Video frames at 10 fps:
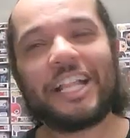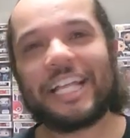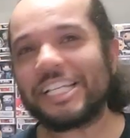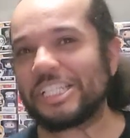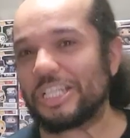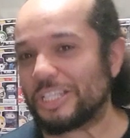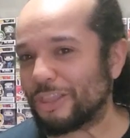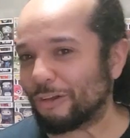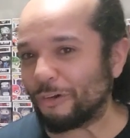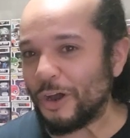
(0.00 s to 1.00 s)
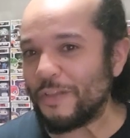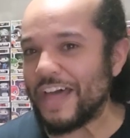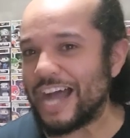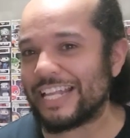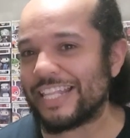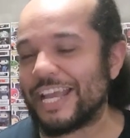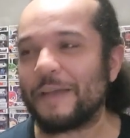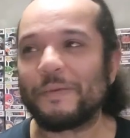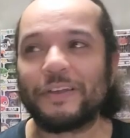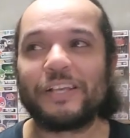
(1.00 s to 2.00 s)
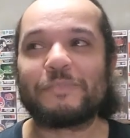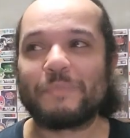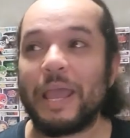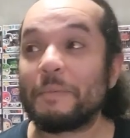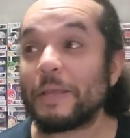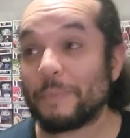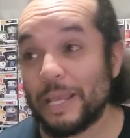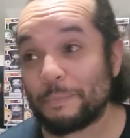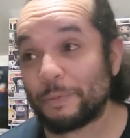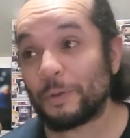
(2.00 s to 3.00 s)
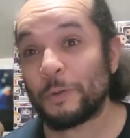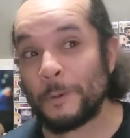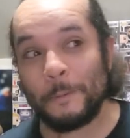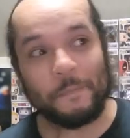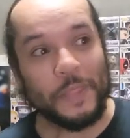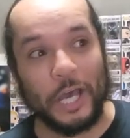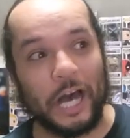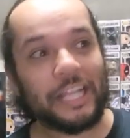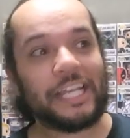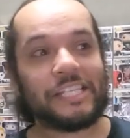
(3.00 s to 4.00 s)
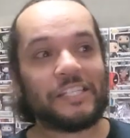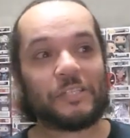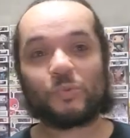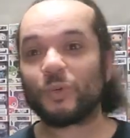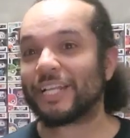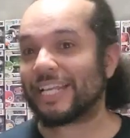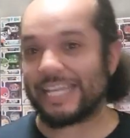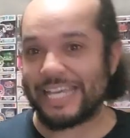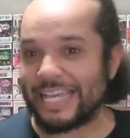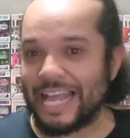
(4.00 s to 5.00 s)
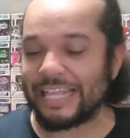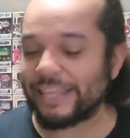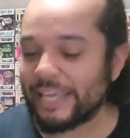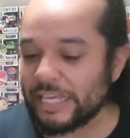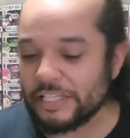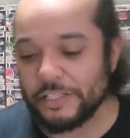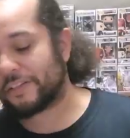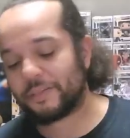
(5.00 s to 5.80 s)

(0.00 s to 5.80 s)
Let's just throw that in there, because maybe people, the audiences, will get a kick out of this.